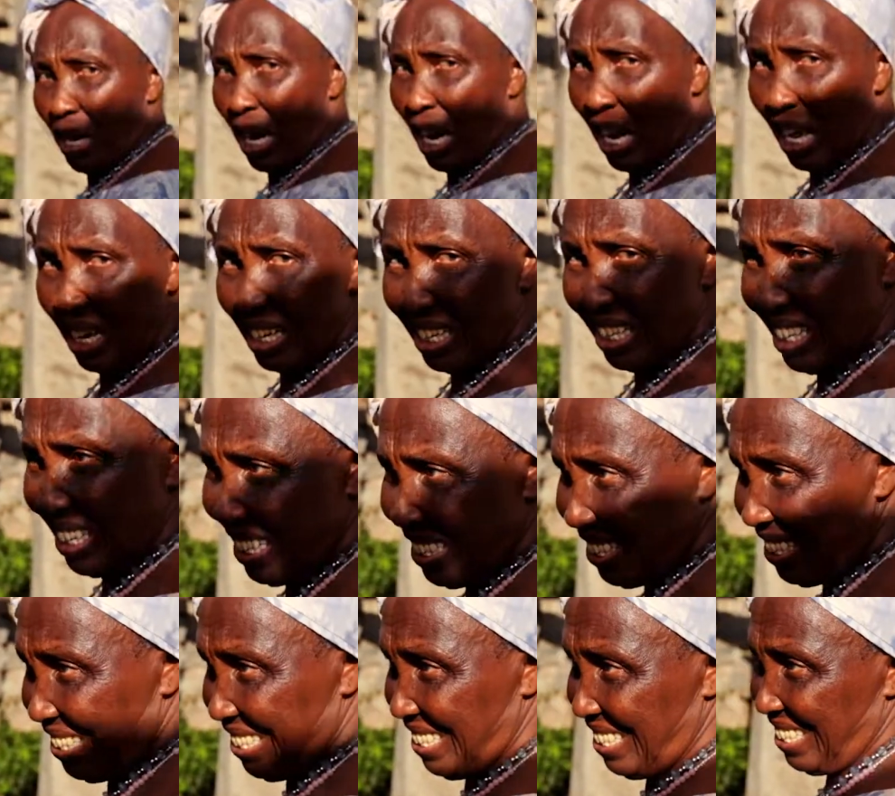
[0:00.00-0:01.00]
my mama,
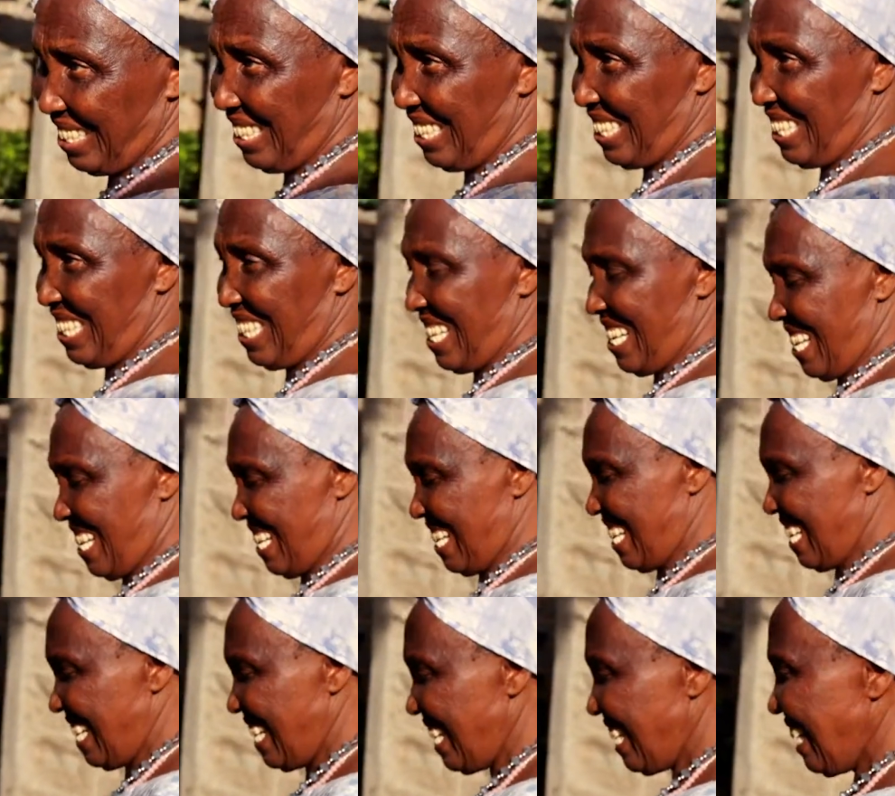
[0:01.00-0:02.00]
whose generous
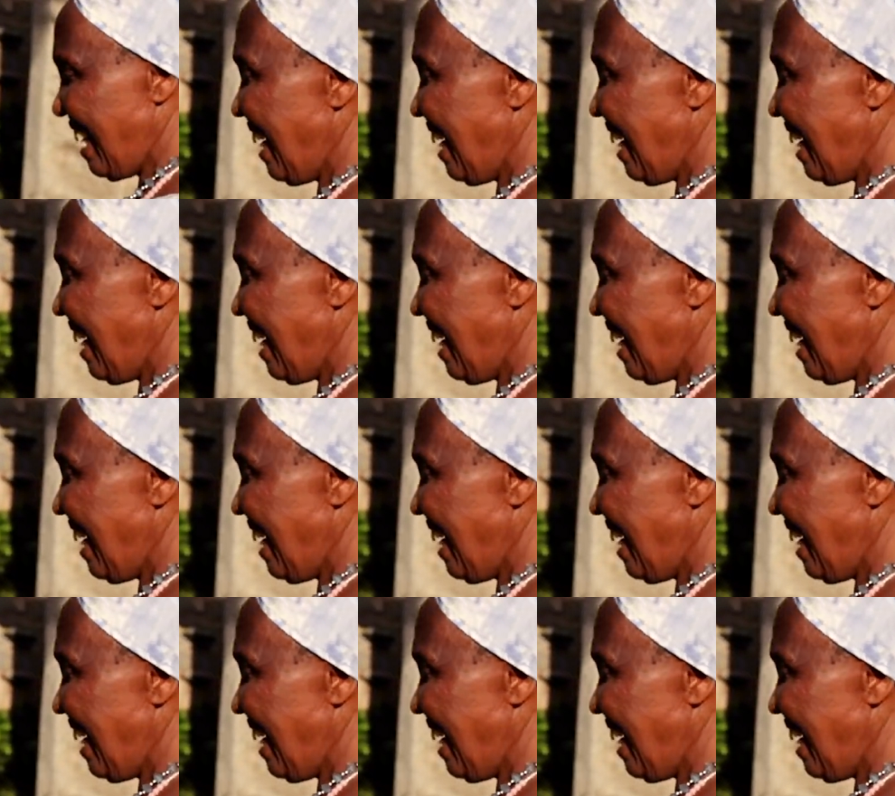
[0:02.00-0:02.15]
donations